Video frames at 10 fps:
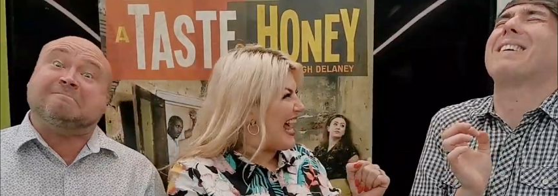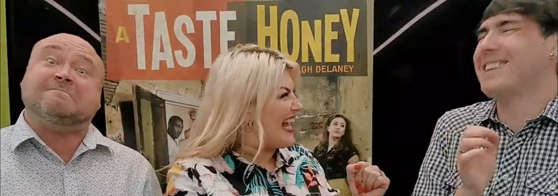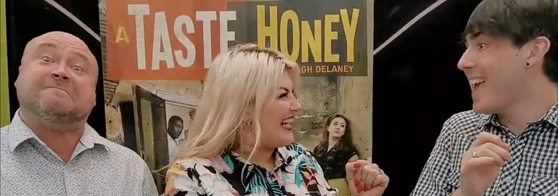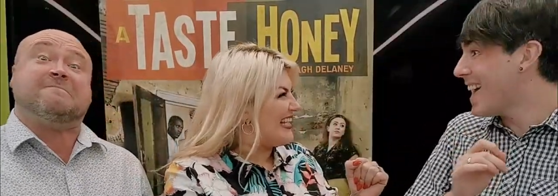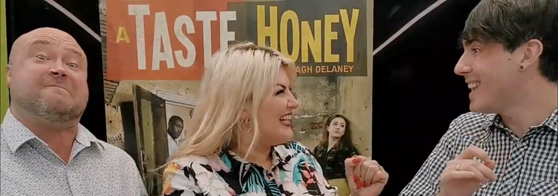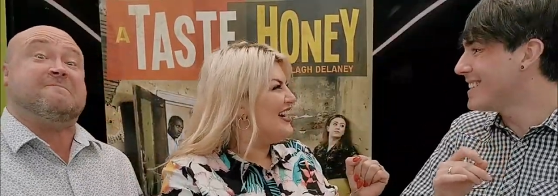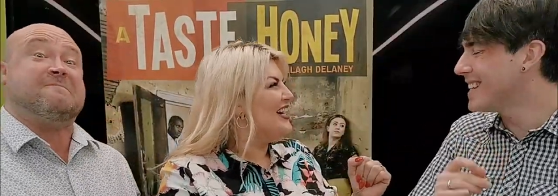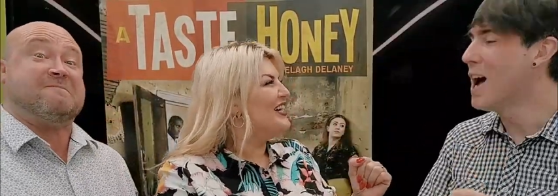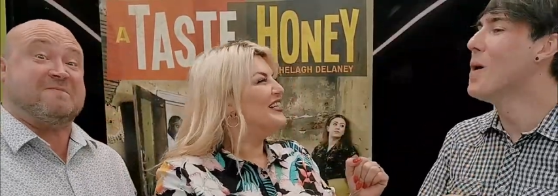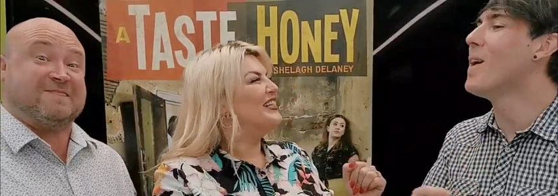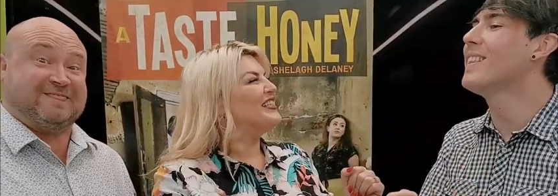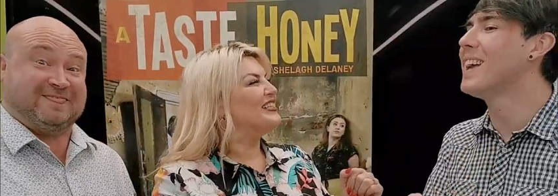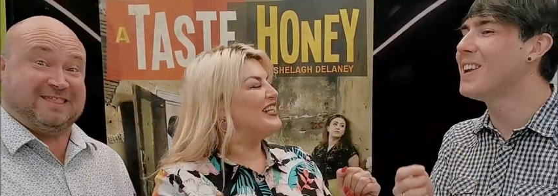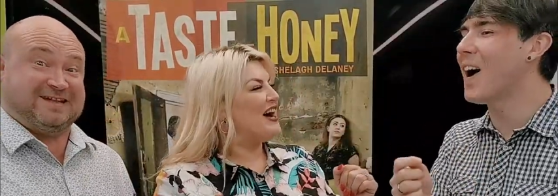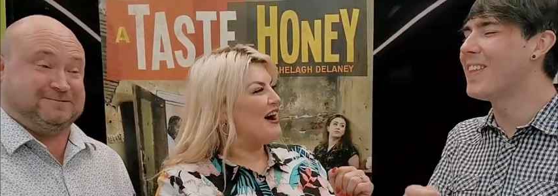Speaker 1: did they? Oh, yeah, they did. But I think
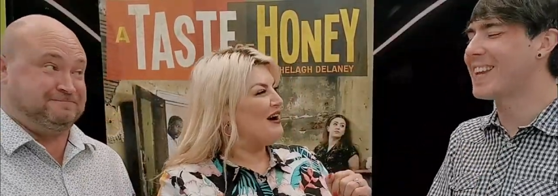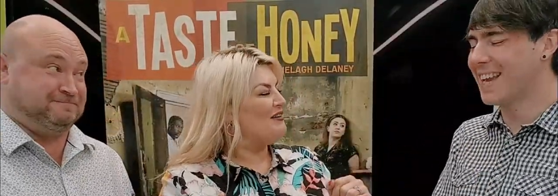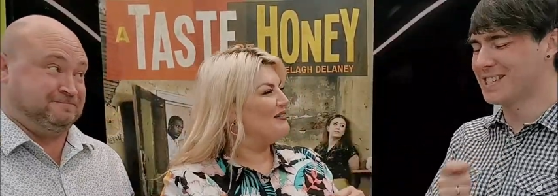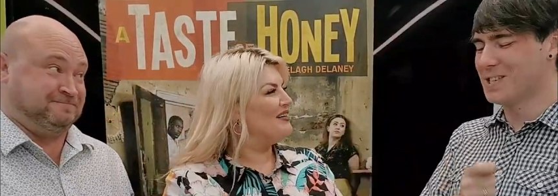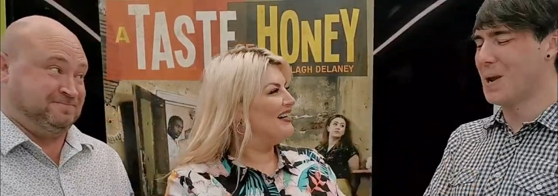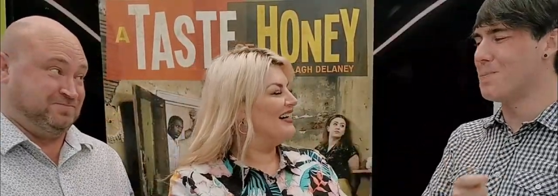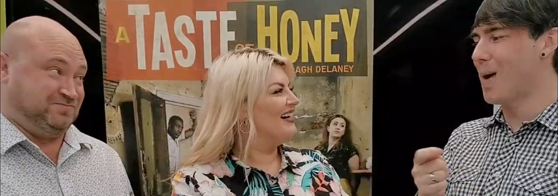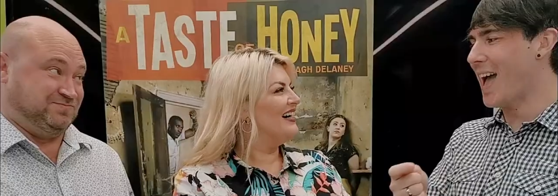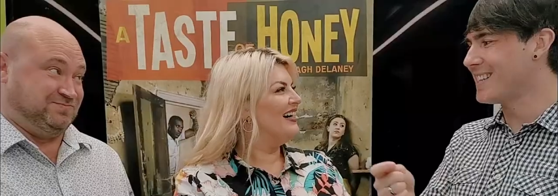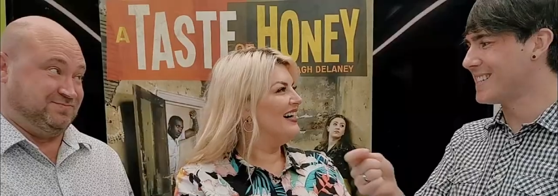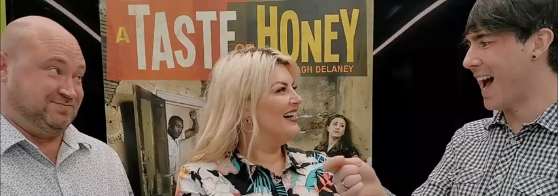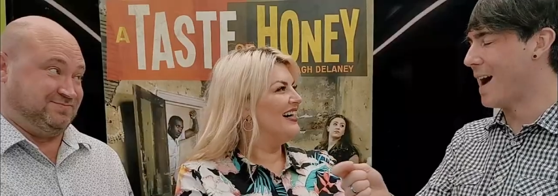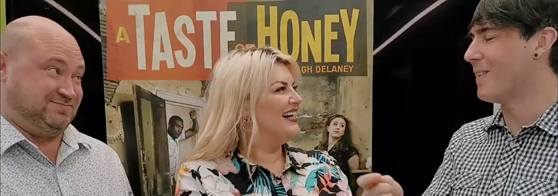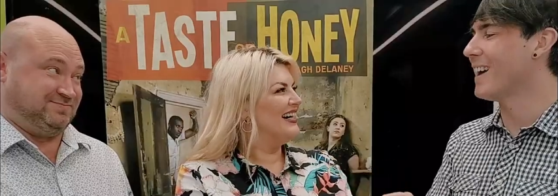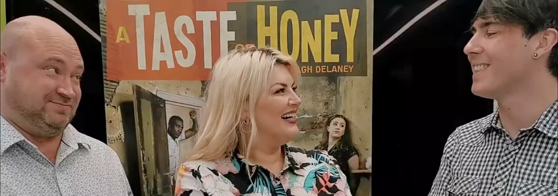a lot of the kids knew better,
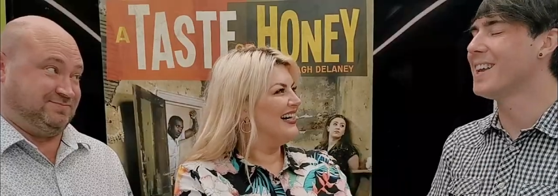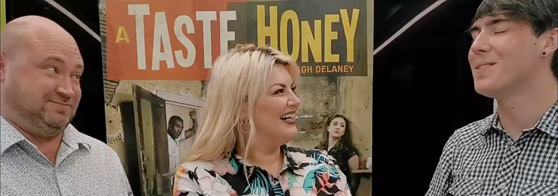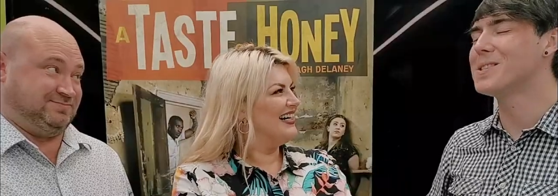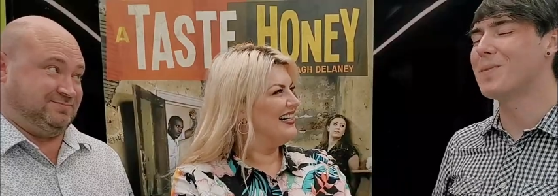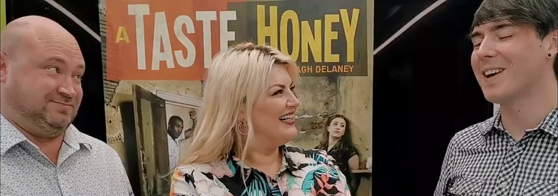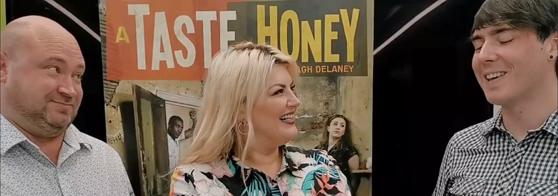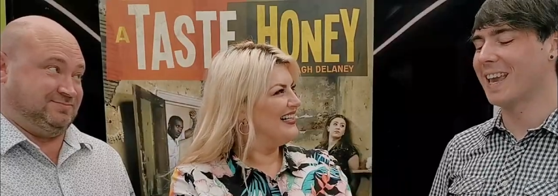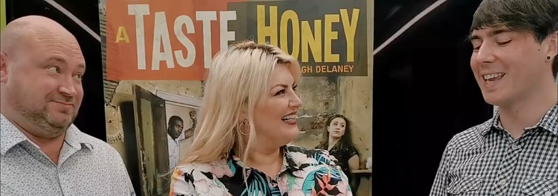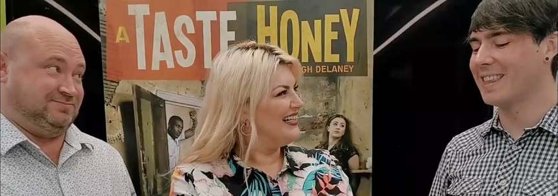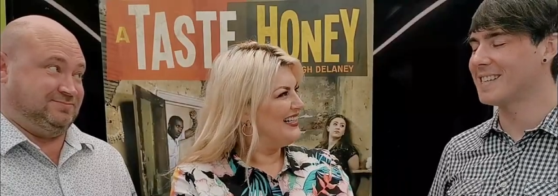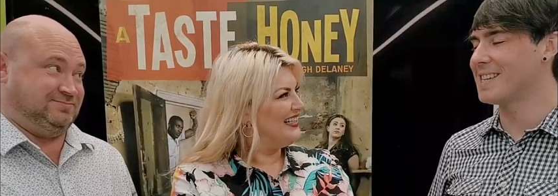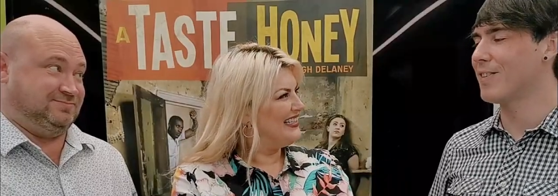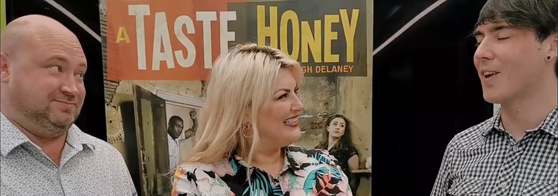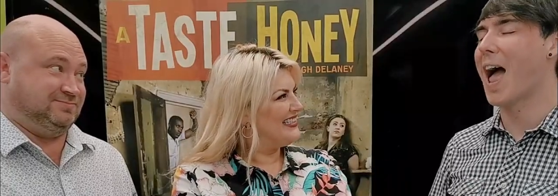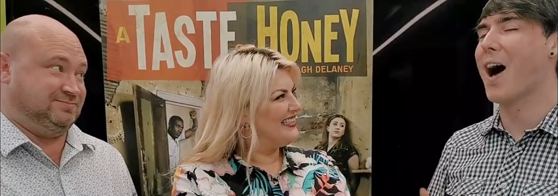but I think it was a bit of kick in the teeth,
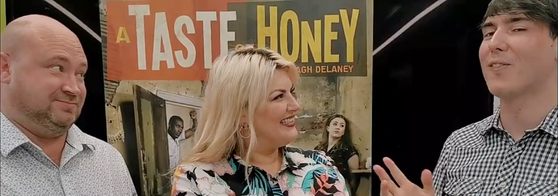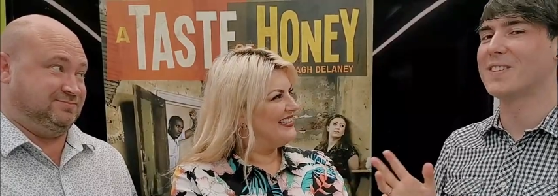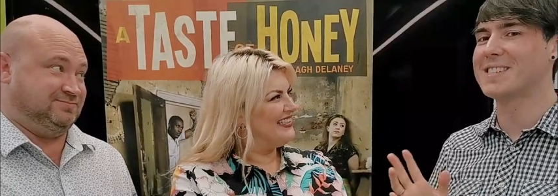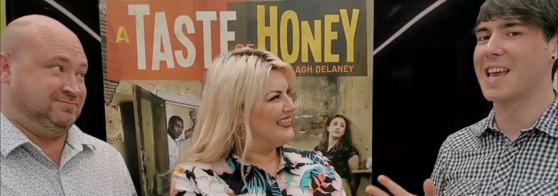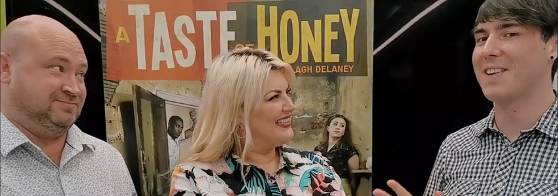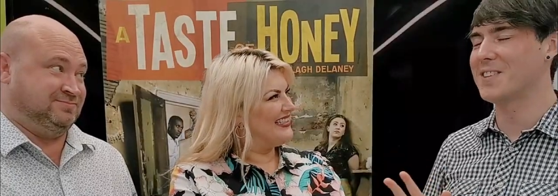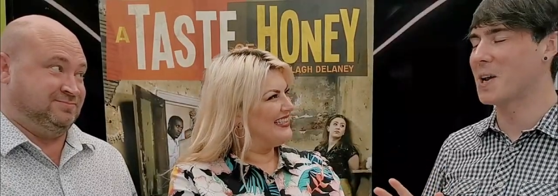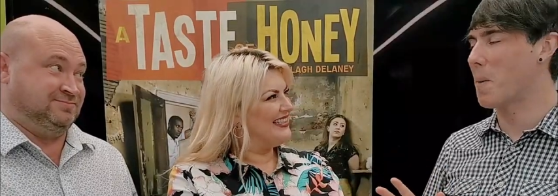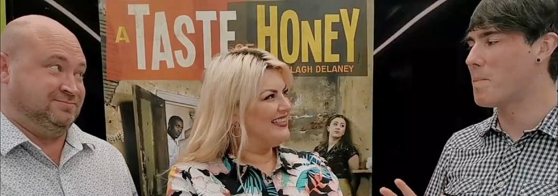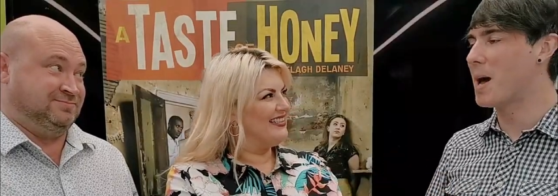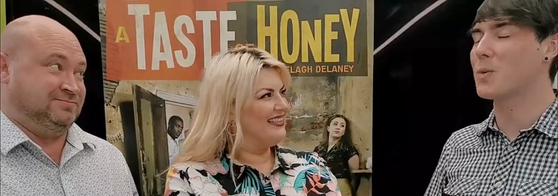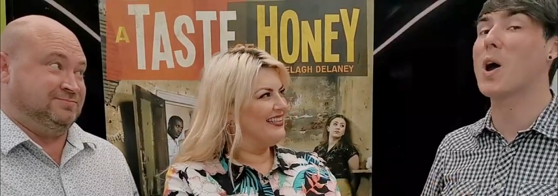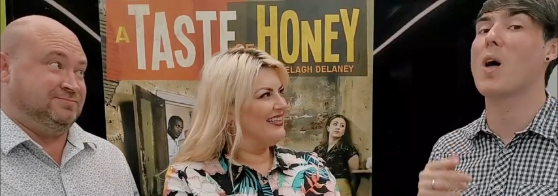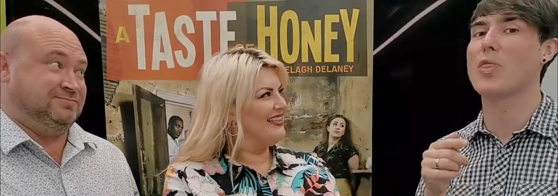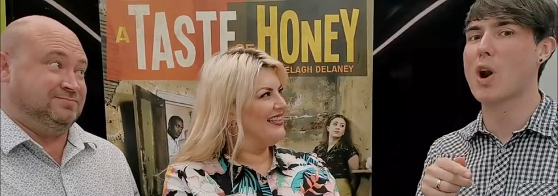like health and safety gone mad. I
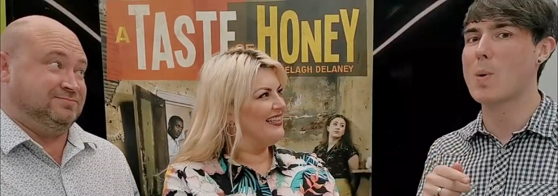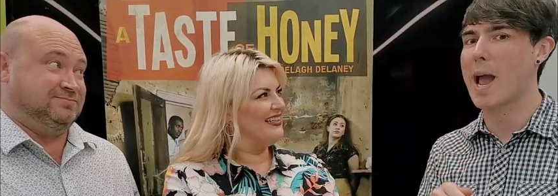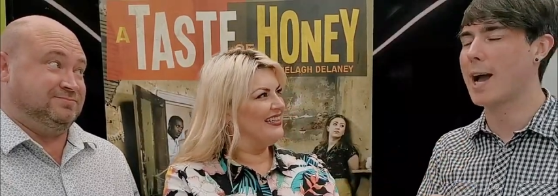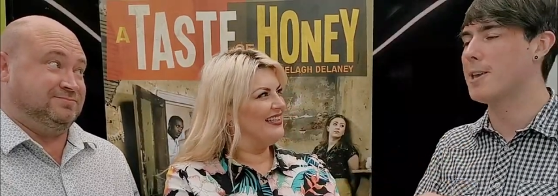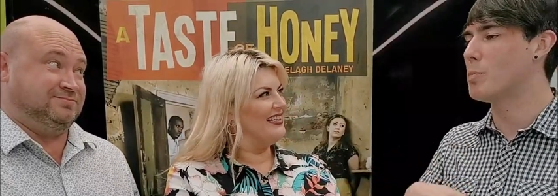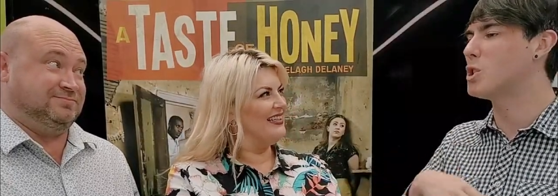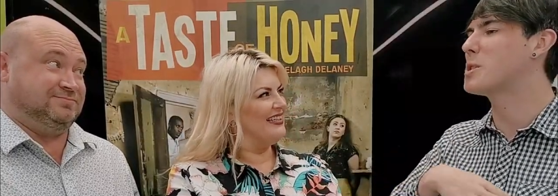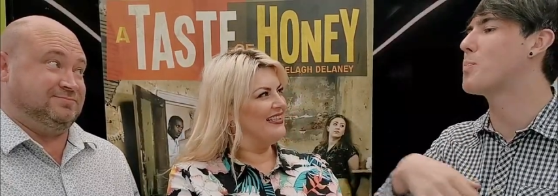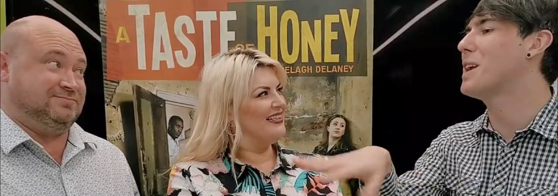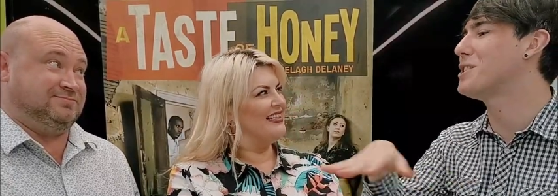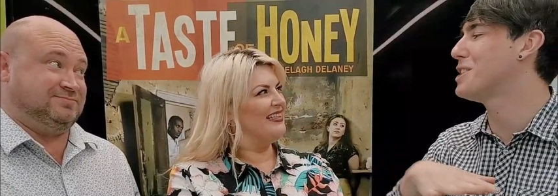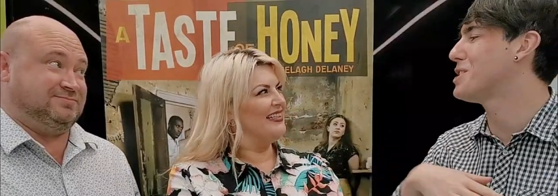can't throw it at you, but spread your